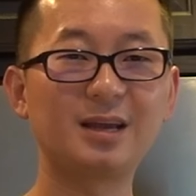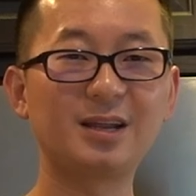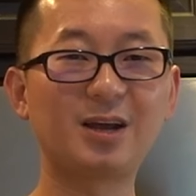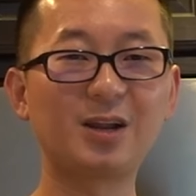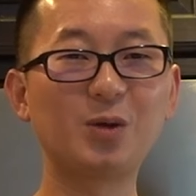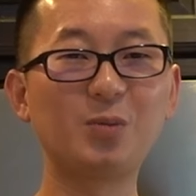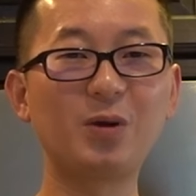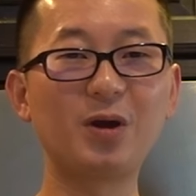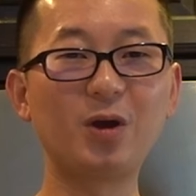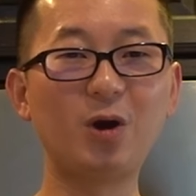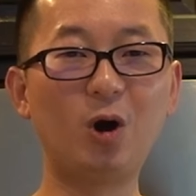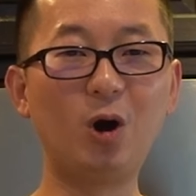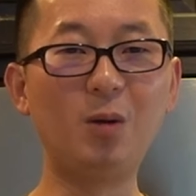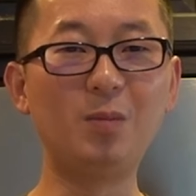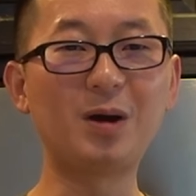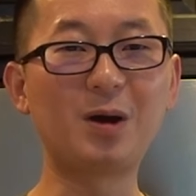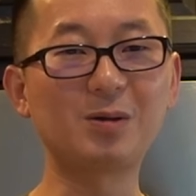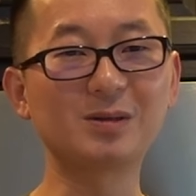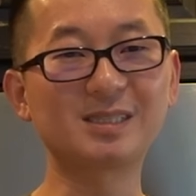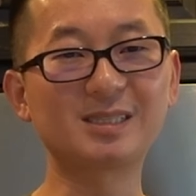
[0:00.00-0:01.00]
And on the way
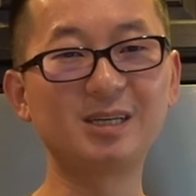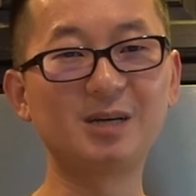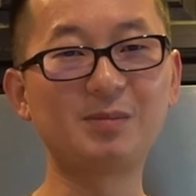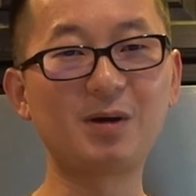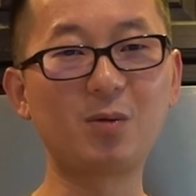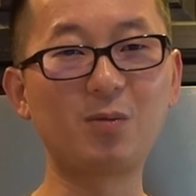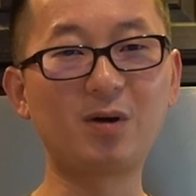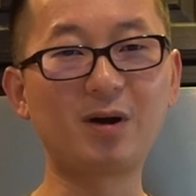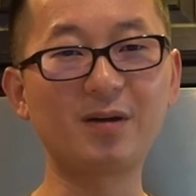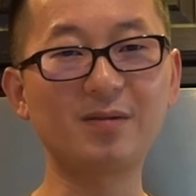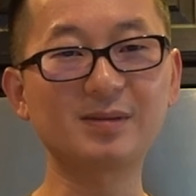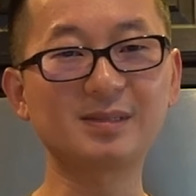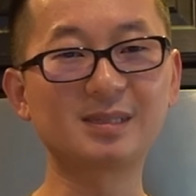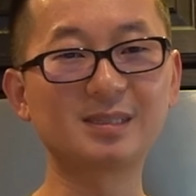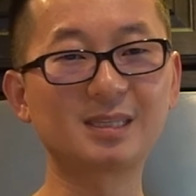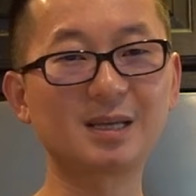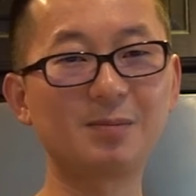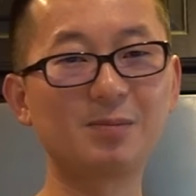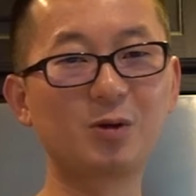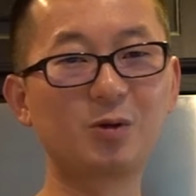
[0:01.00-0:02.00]
home, I was telling my wife,
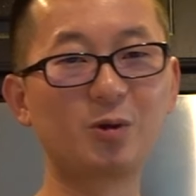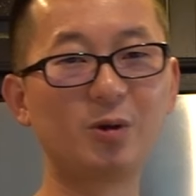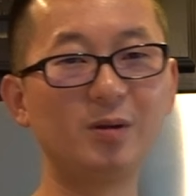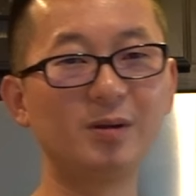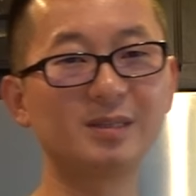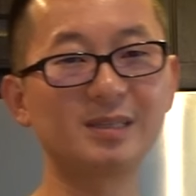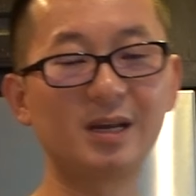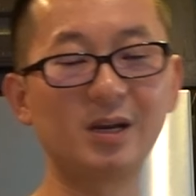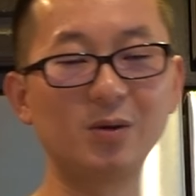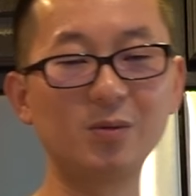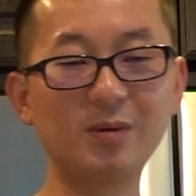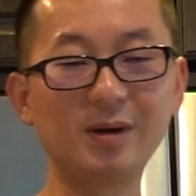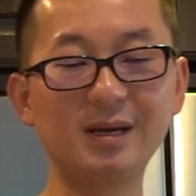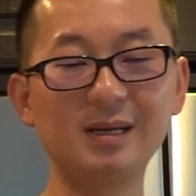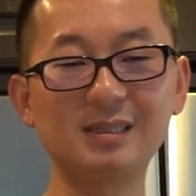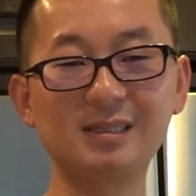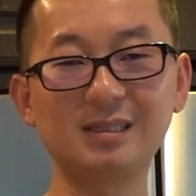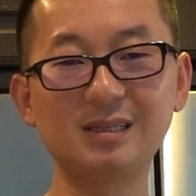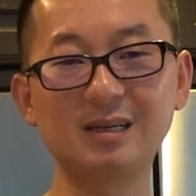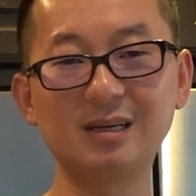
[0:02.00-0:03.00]
since I'm grilling
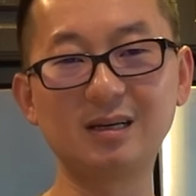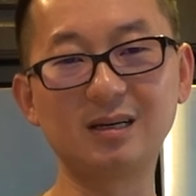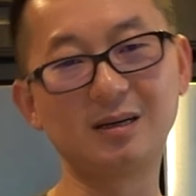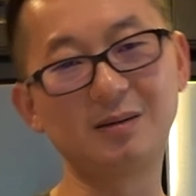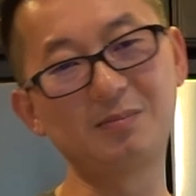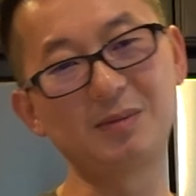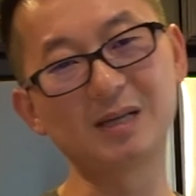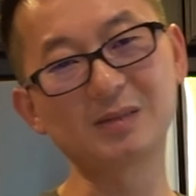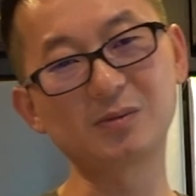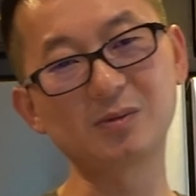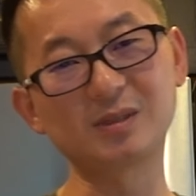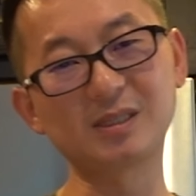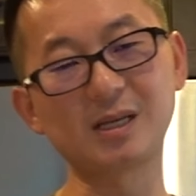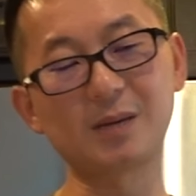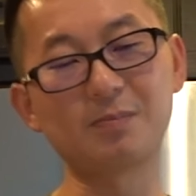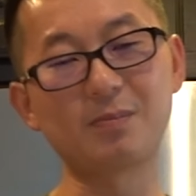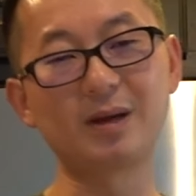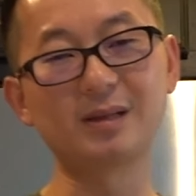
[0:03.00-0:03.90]
anyways, uh, I might as well stop